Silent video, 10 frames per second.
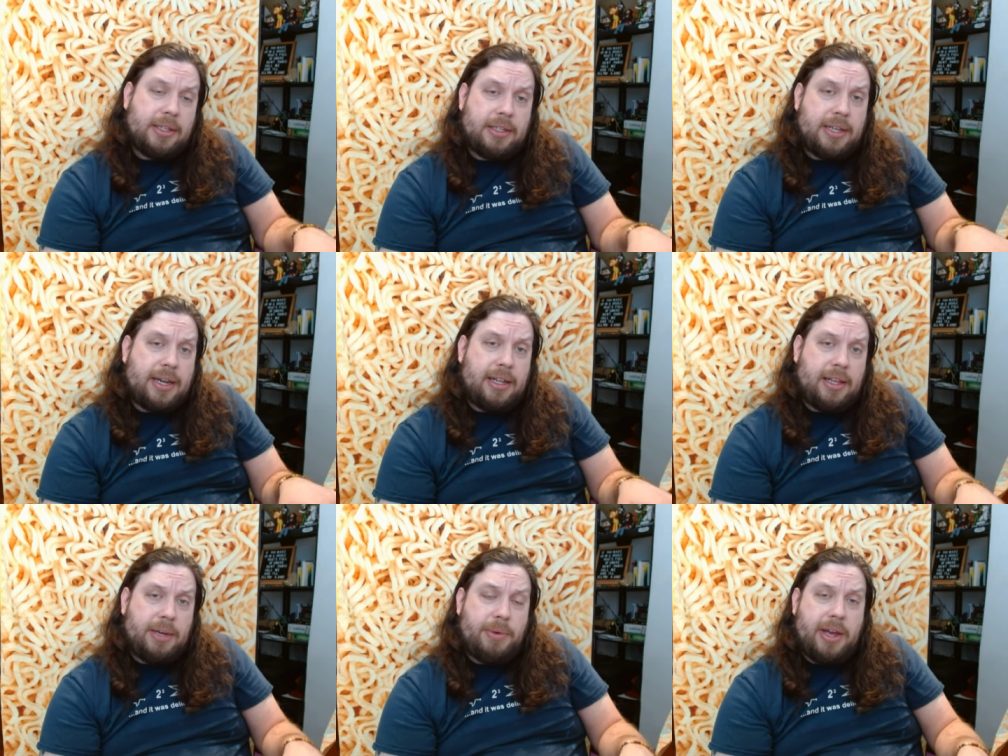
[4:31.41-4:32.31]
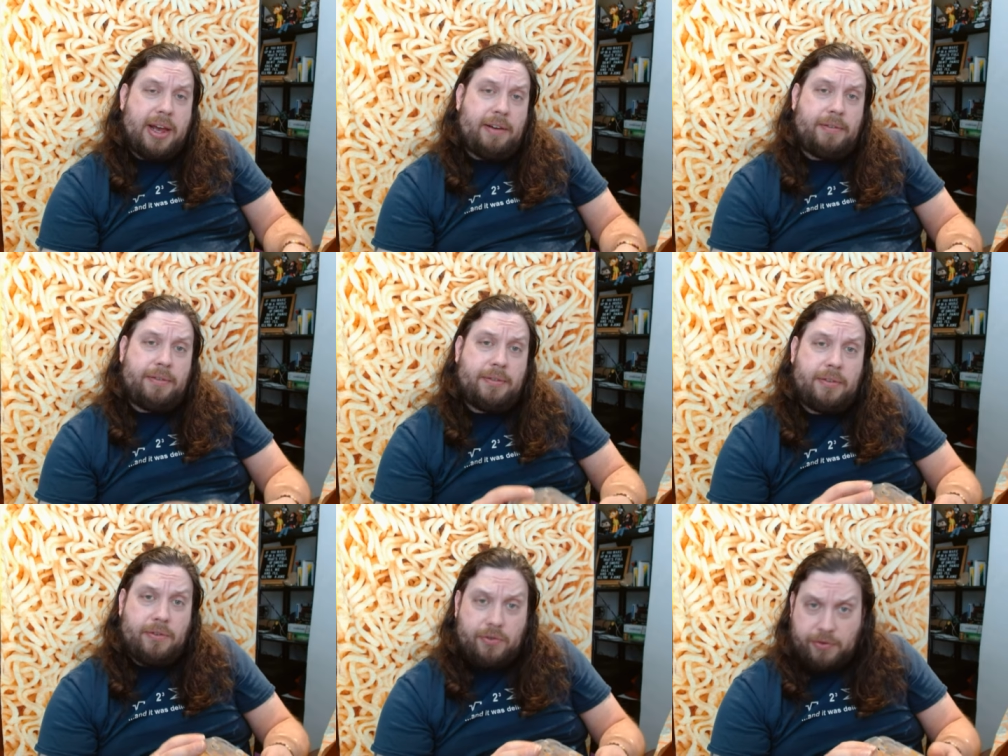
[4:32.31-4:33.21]
Second thing we have
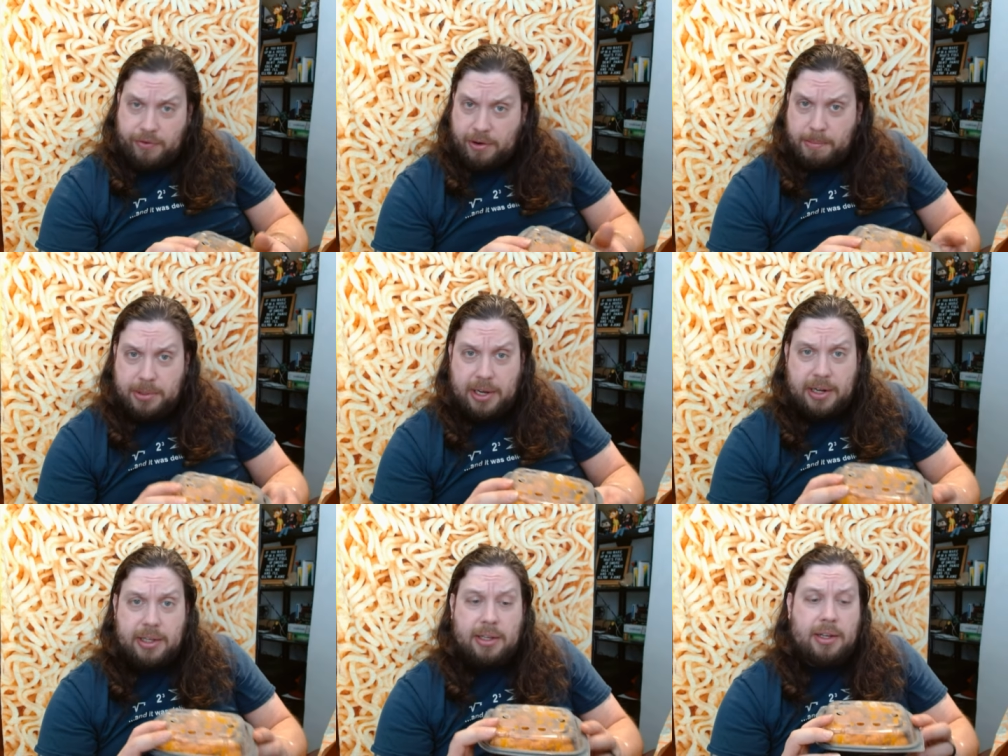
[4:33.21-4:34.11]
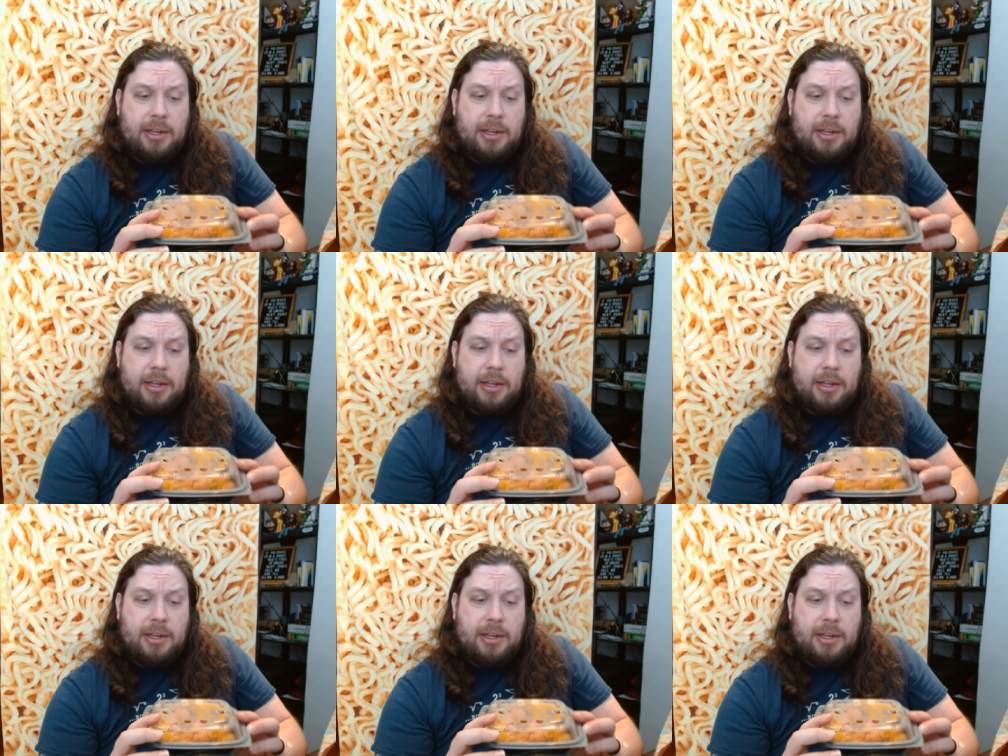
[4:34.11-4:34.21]
from Sonic